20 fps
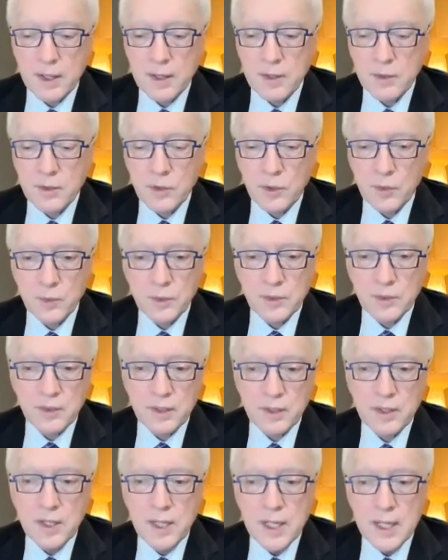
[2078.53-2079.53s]
and there's always
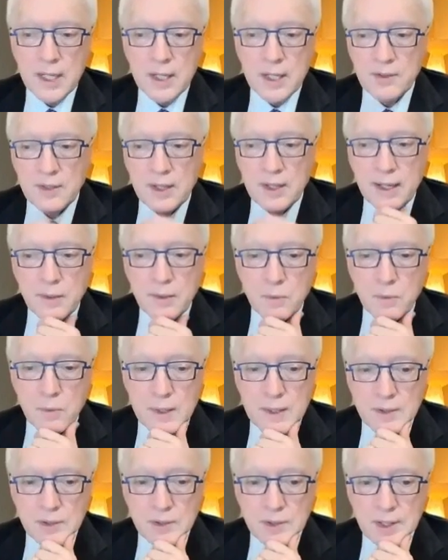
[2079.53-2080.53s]
a slight
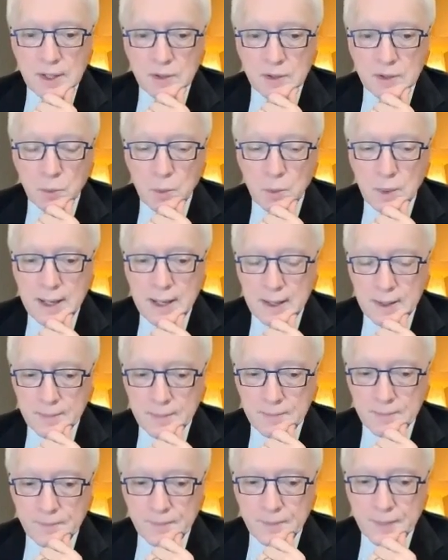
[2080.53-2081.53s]
risk as
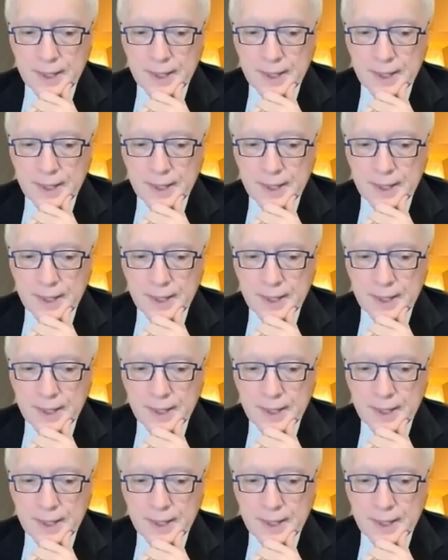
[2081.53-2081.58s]
well.